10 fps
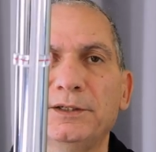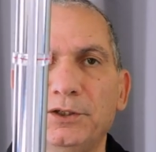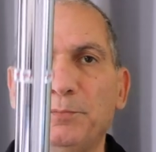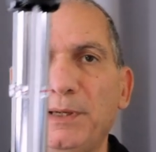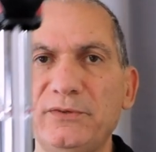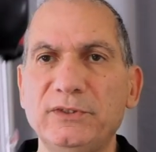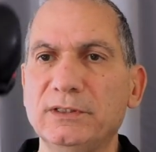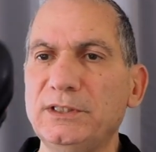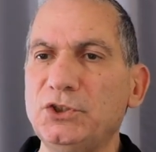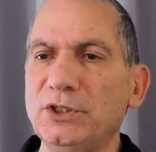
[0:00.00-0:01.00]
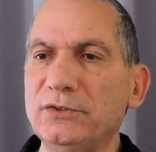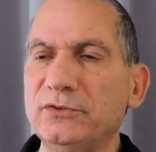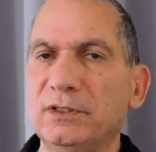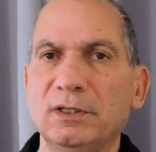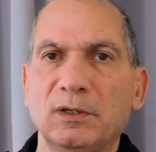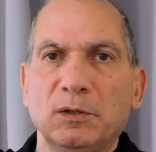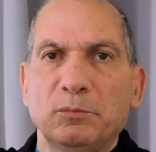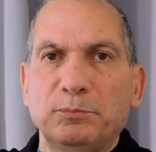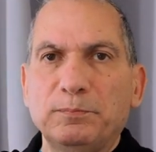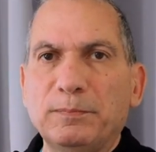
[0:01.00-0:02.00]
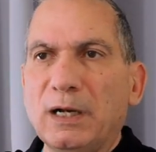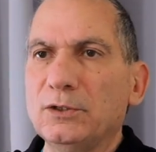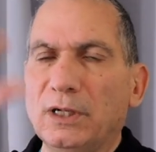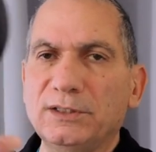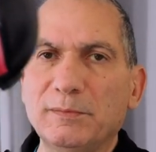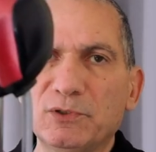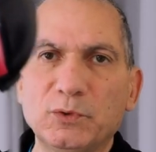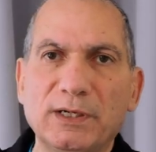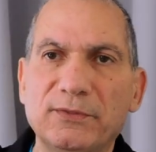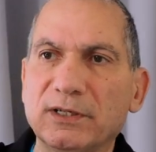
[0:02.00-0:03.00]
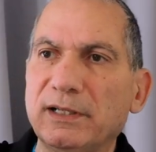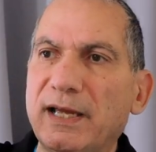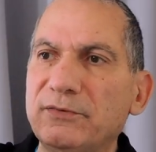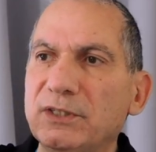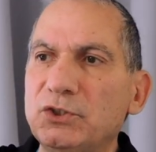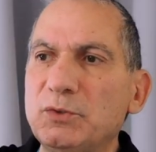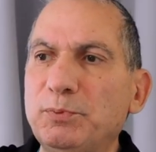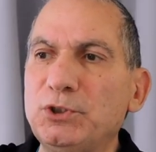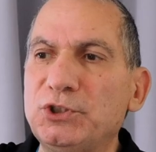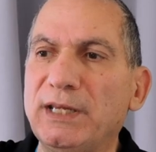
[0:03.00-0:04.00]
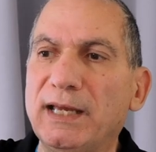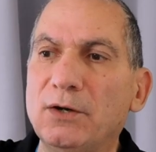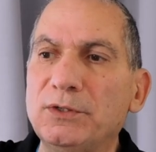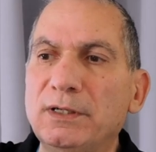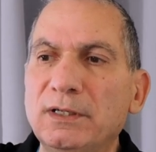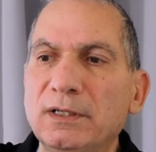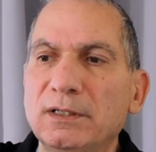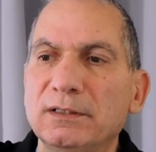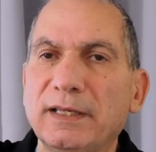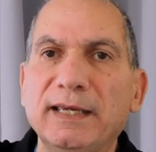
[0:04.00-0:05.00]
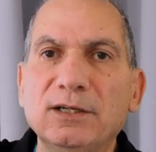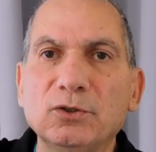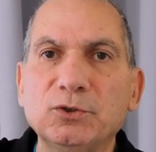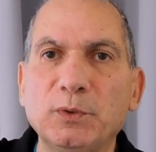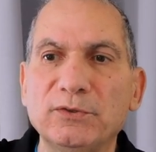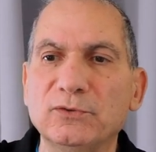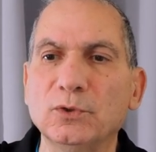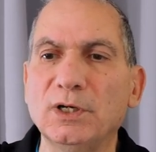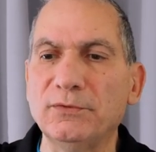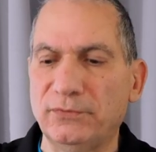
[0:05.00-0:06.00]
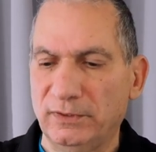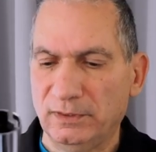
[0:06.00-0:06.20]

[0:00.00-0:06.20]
You're basically just, I'll demonstrate on the Classic, just push down, the handle twists off,